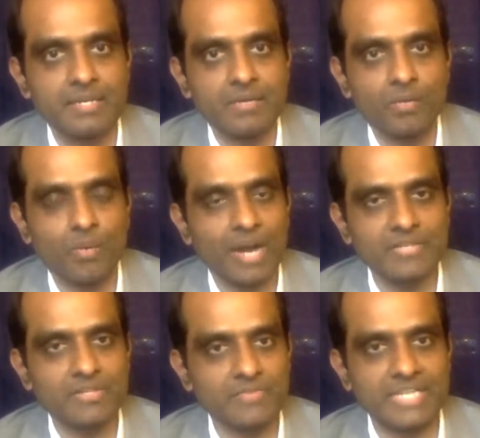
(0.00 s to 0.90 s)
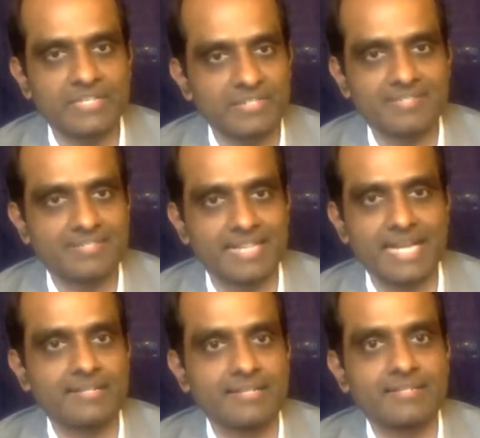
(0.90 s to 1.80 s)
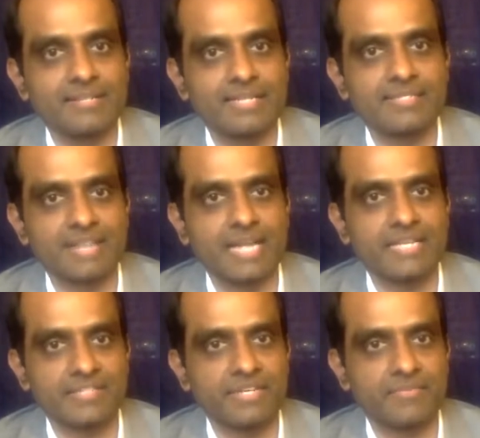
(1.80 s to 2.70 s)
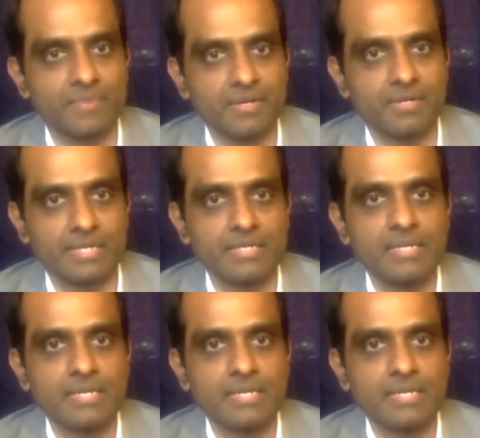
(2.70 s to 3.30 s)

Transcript: Why don't we trust that in scientific world?